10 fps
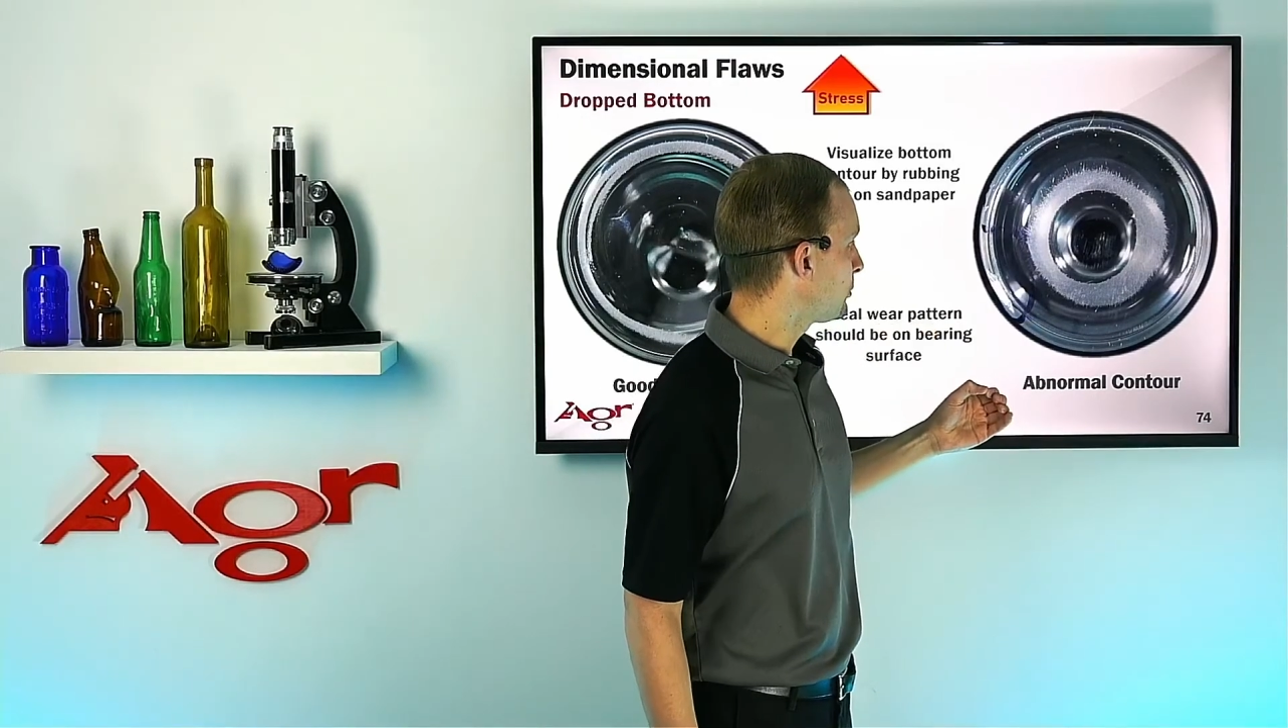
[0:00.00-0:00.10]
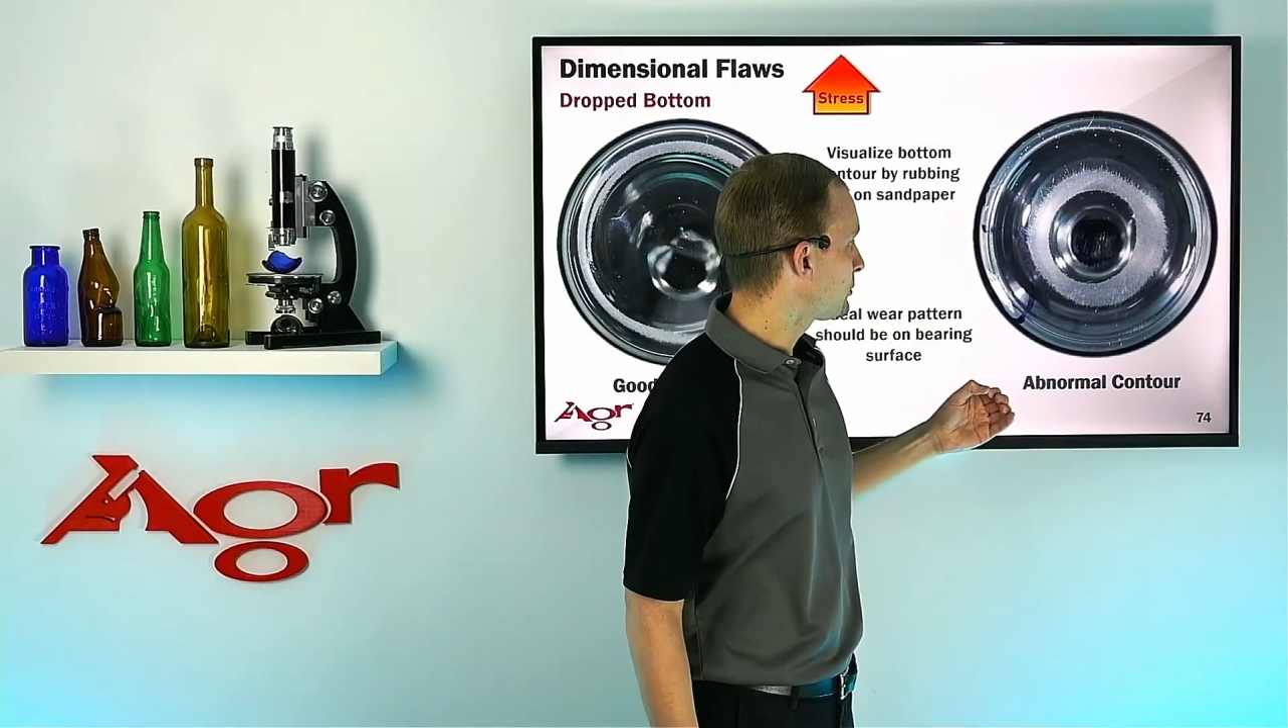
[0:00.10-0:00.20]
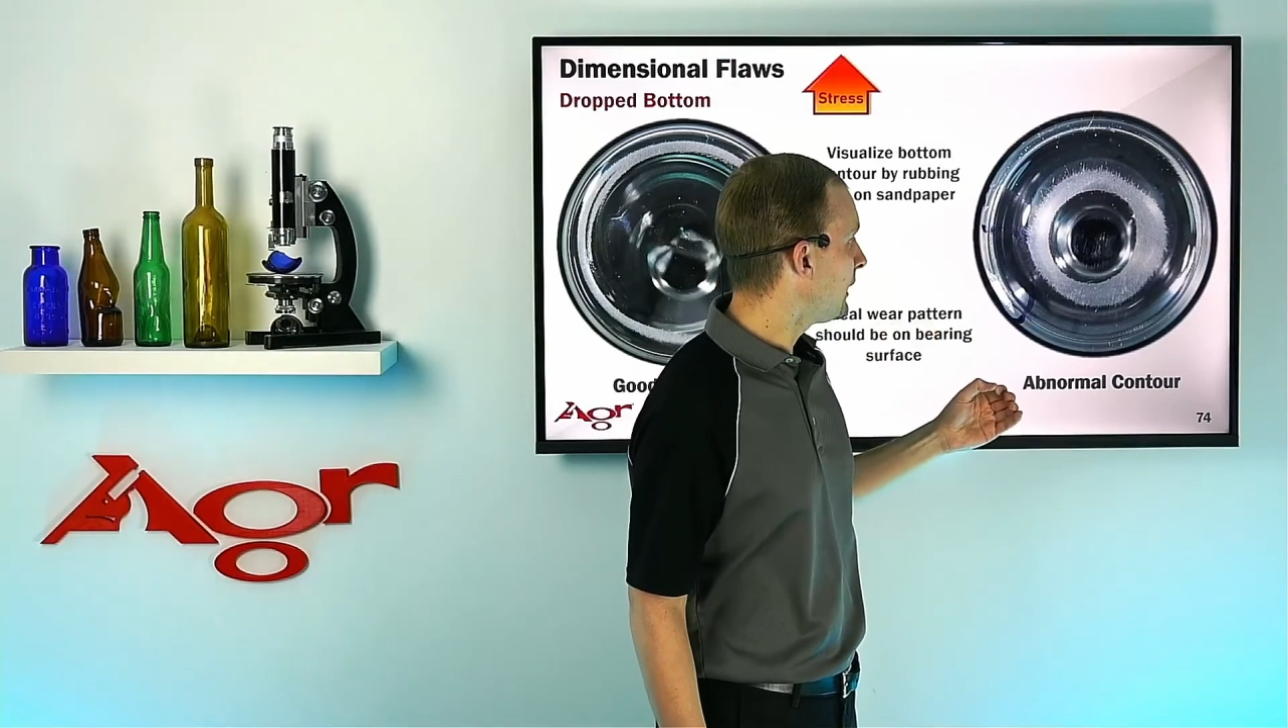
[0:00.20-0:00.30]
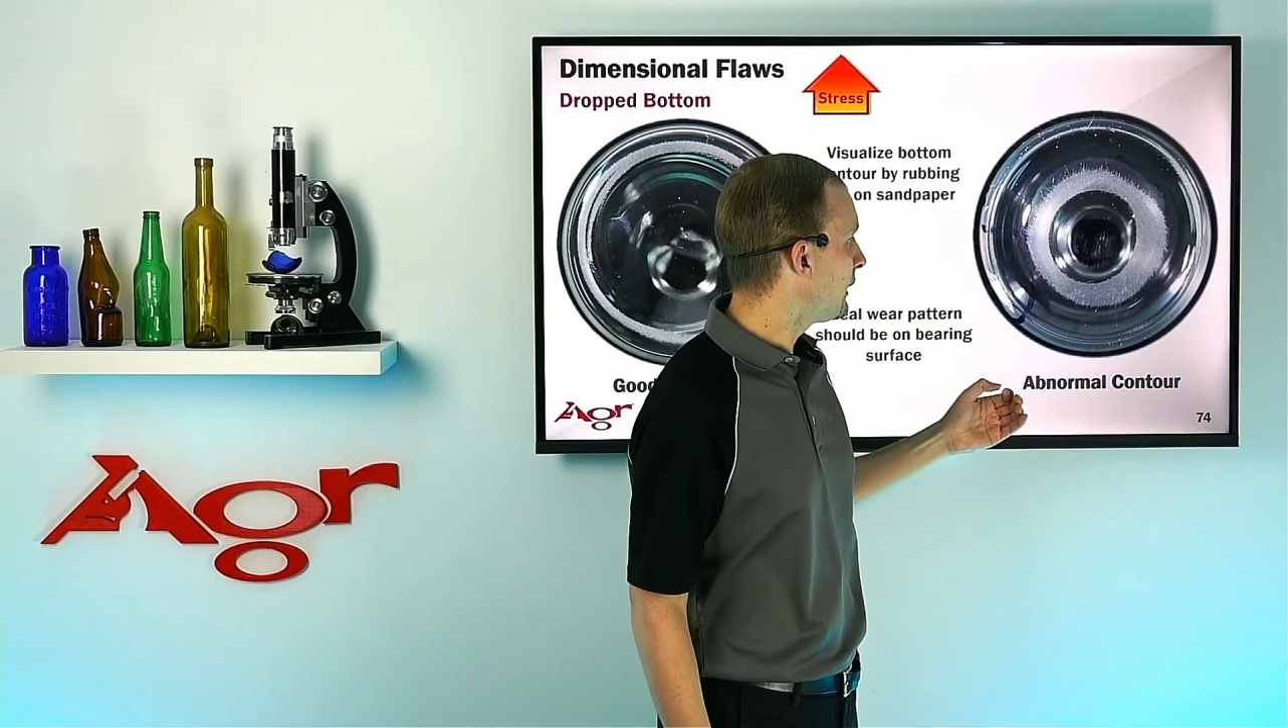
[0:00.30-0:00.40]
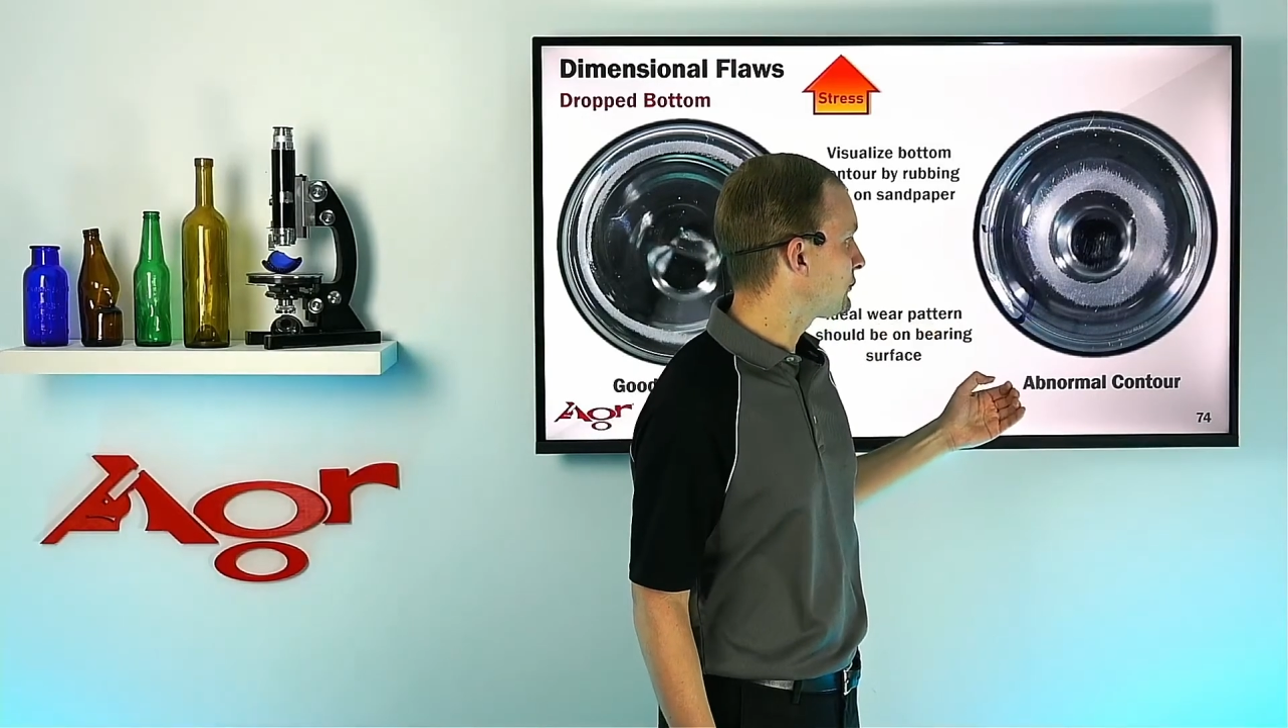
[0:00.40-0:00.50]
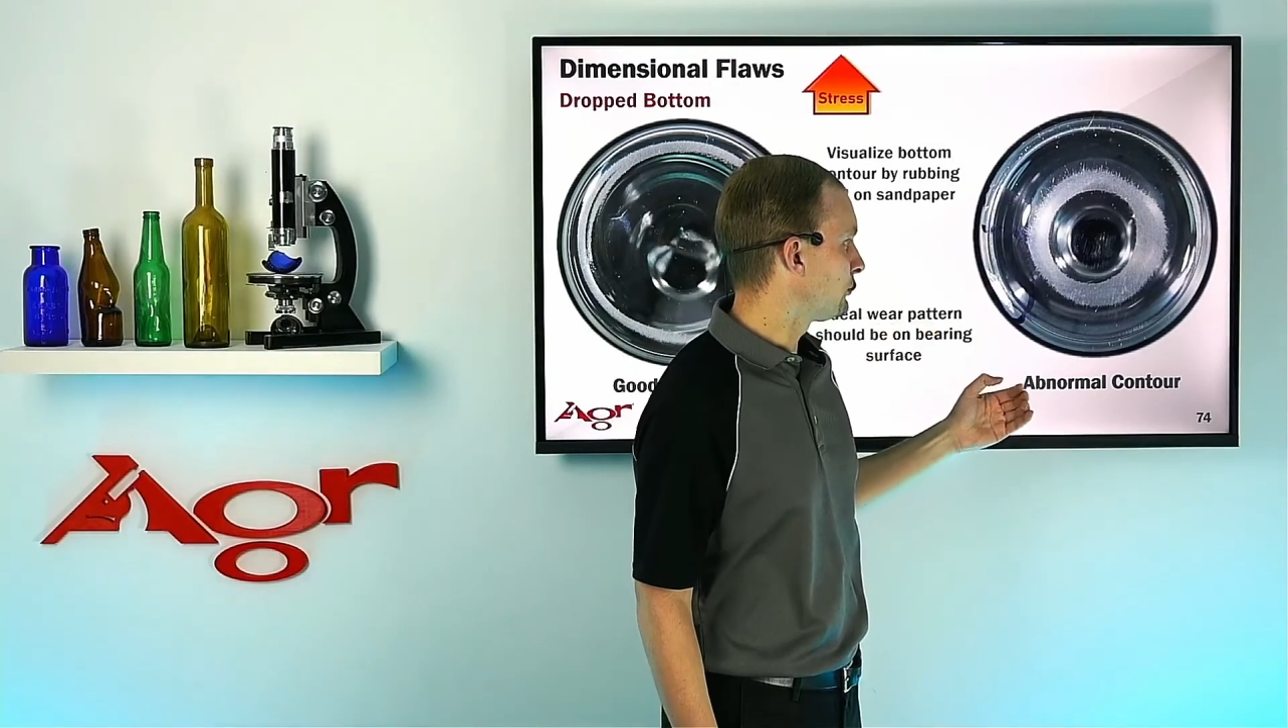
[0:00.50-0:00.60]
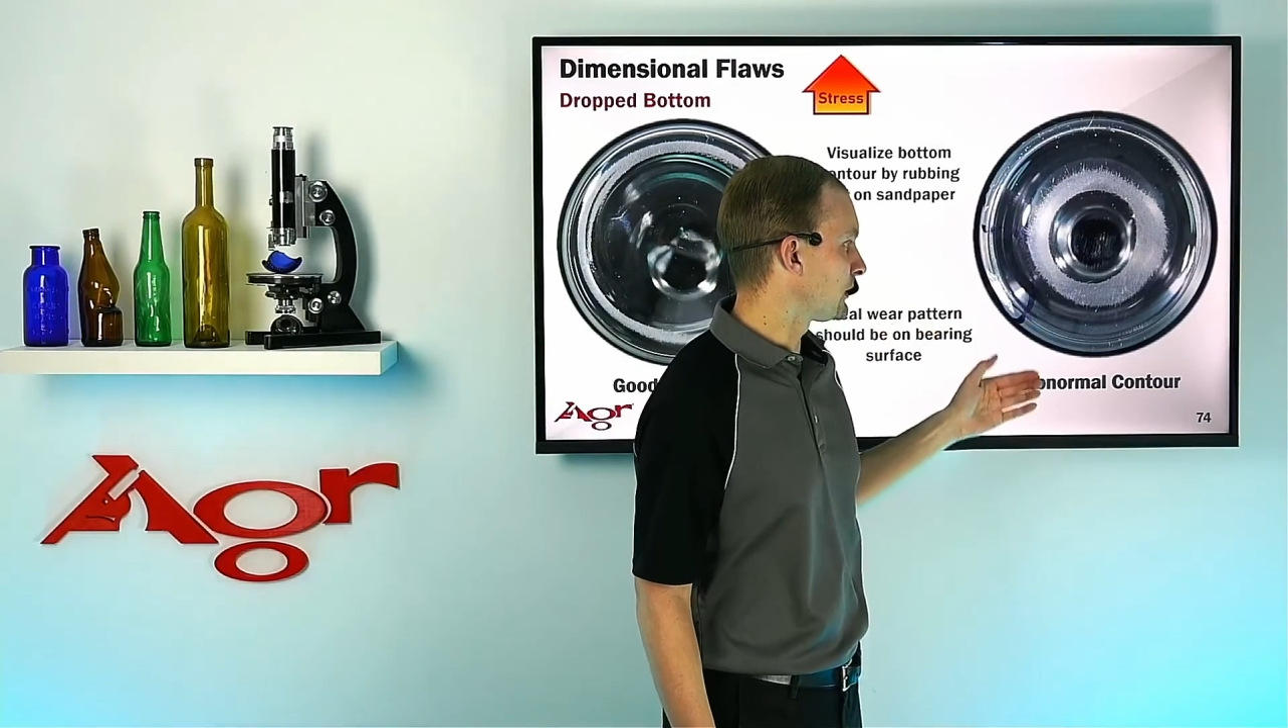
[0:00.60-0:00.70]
contour,